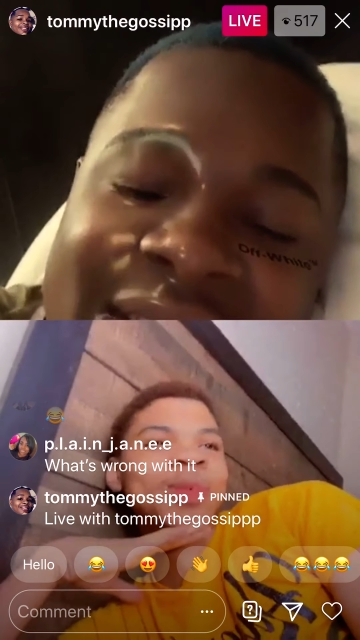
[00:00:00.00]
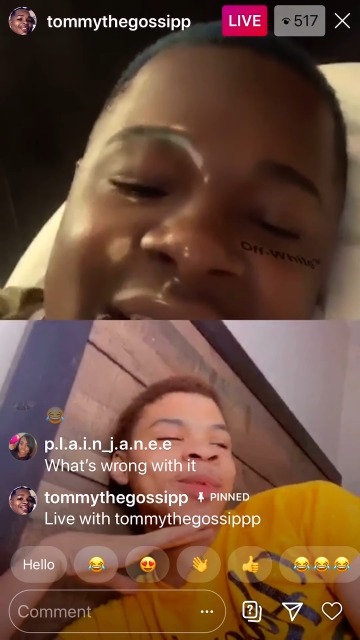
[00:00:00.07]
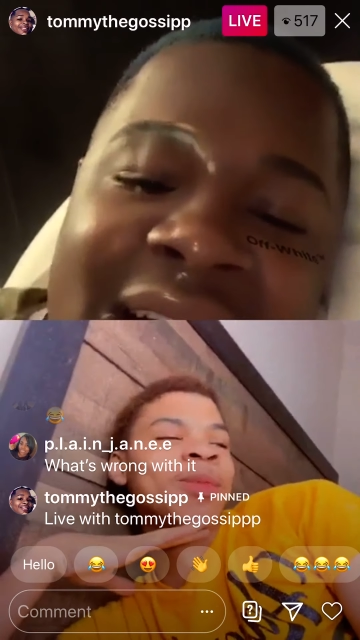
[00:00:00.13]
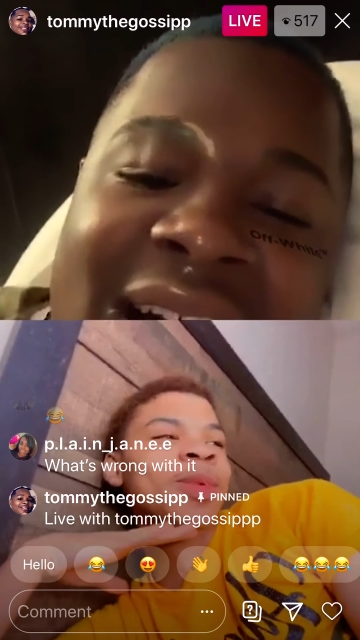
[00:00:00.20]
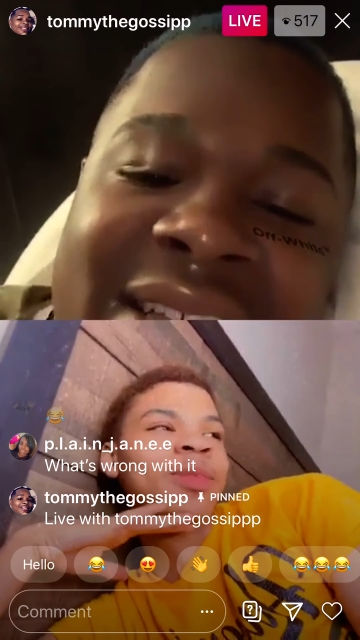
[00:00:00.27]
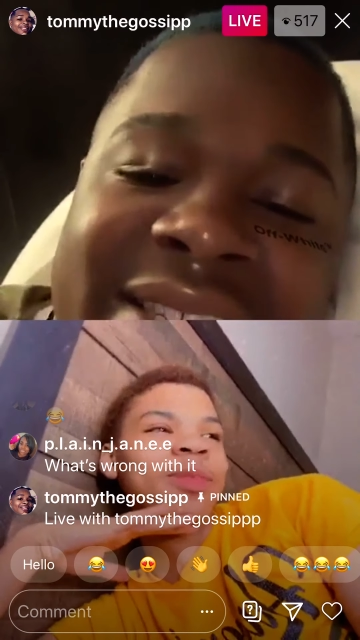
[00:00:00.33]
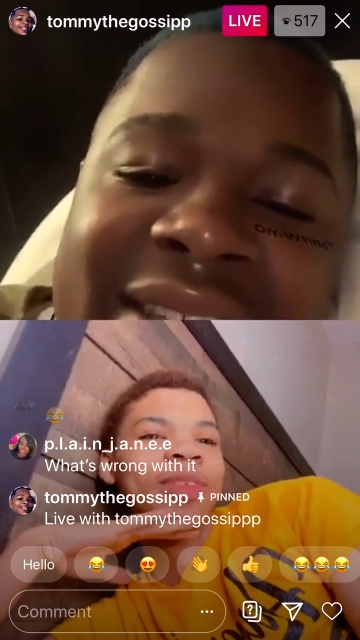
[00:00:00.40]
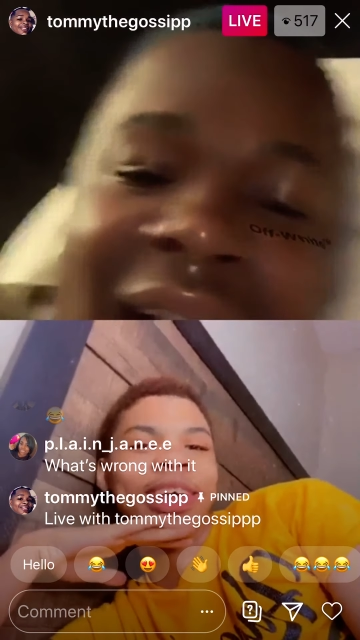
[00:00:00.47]

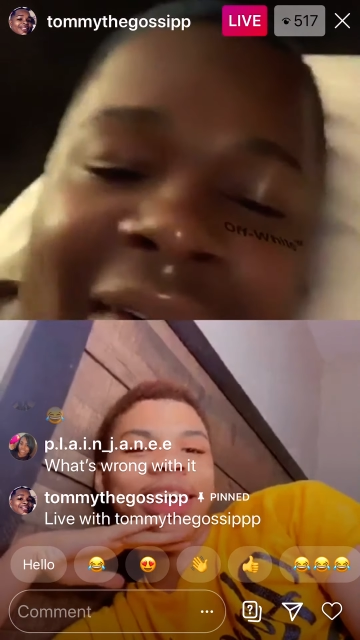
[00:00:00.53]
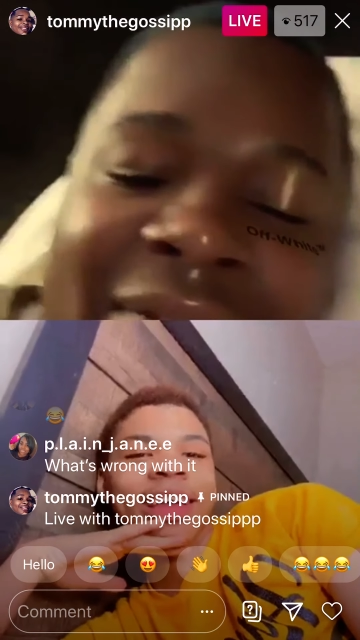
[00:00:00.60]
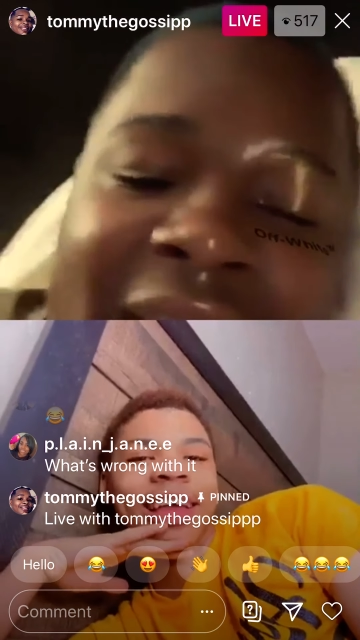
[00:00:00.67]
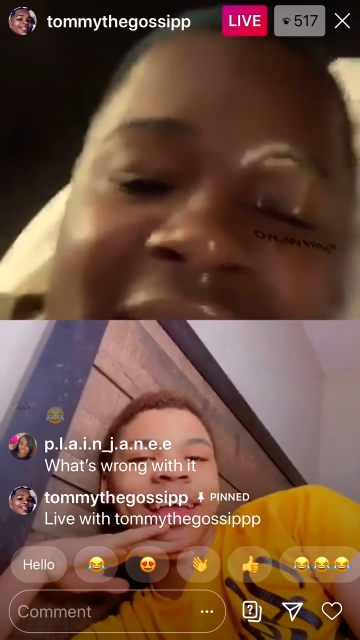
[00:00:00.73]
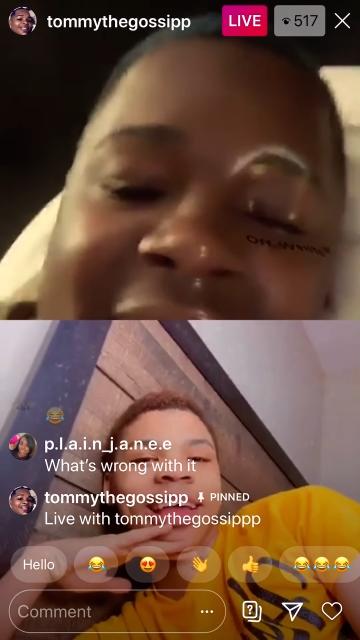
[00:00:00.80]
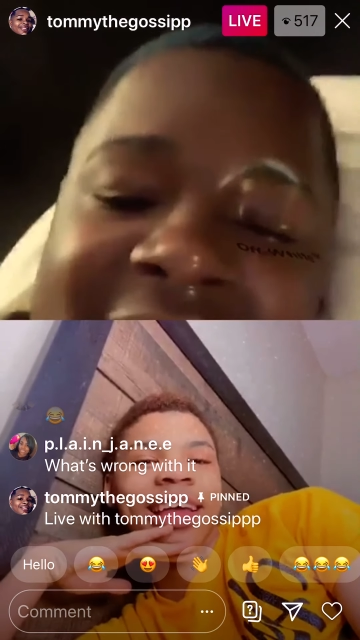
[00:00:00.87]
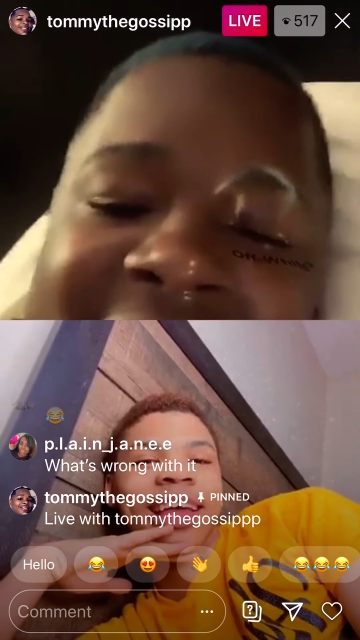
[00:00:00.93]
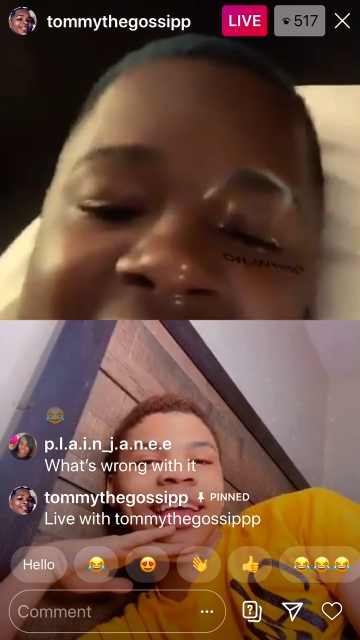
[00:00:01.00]
Tars, I'm gonna
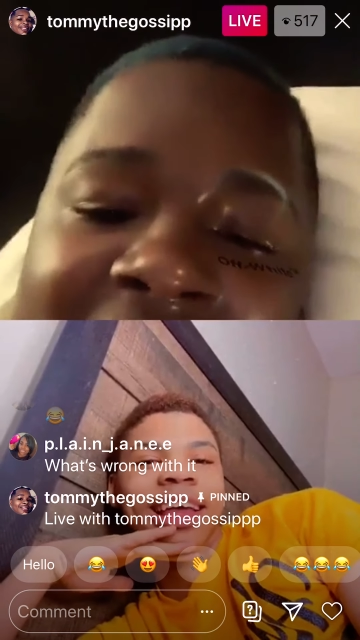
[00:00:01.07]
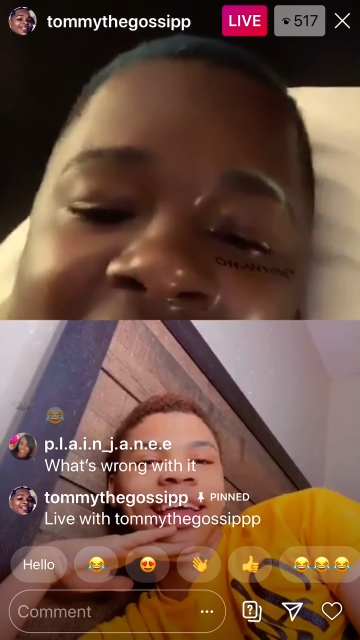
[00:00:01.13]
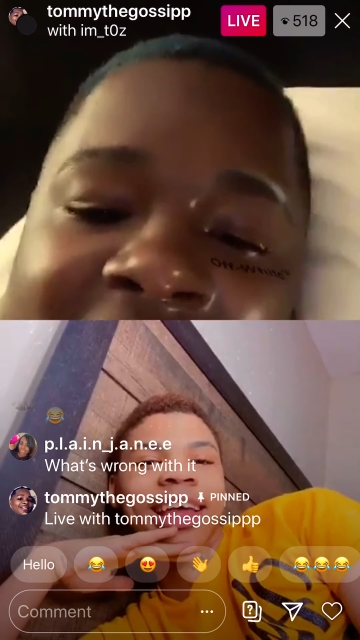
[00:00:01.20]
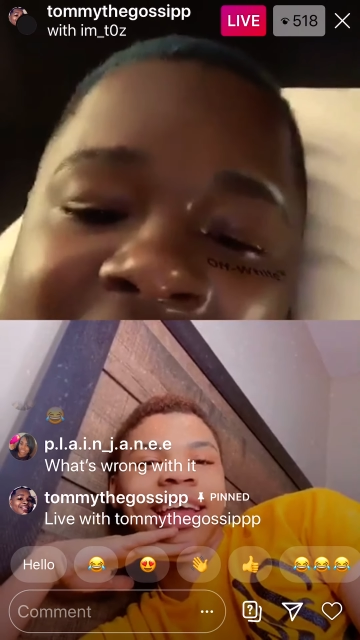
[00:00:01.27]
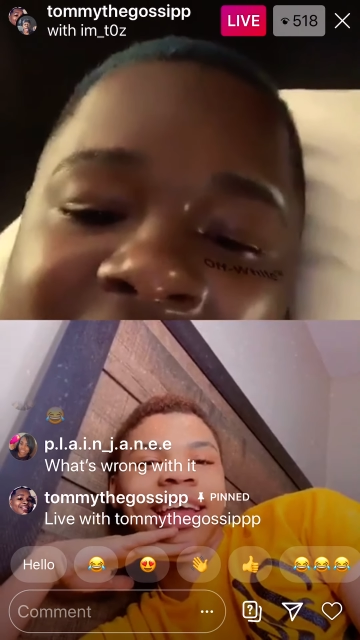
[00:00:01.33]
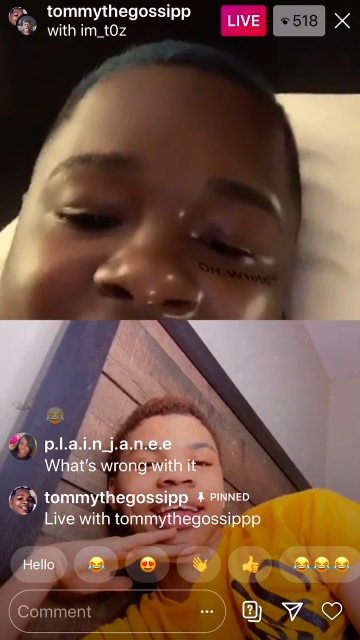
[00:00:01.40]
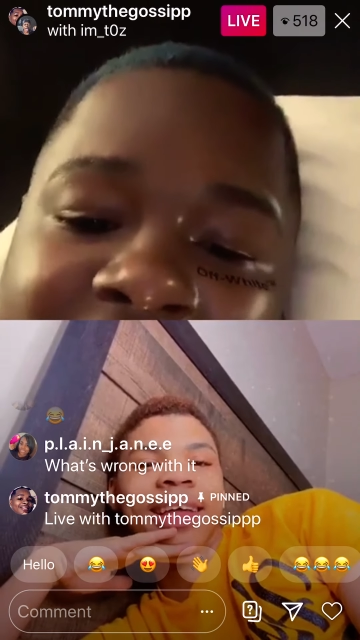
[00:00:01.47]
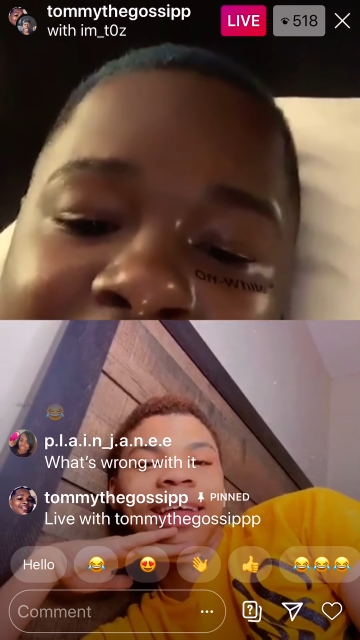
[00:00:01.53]
add
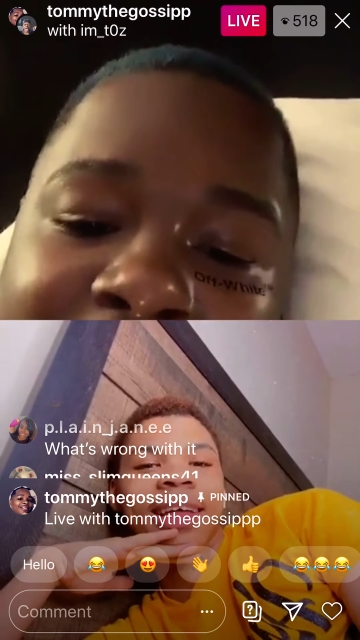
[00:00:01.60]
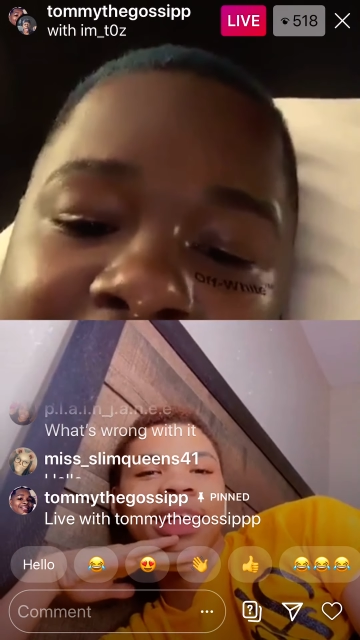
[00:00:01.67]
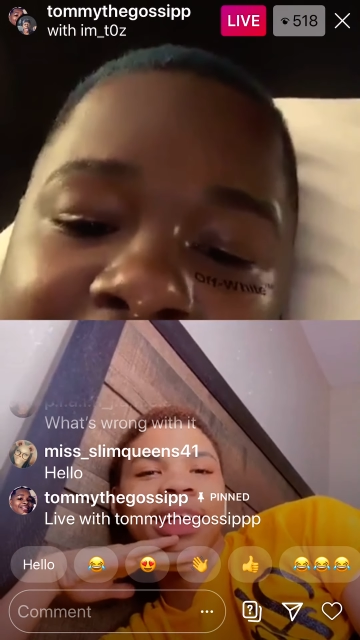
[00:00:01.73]
Tars. I'm.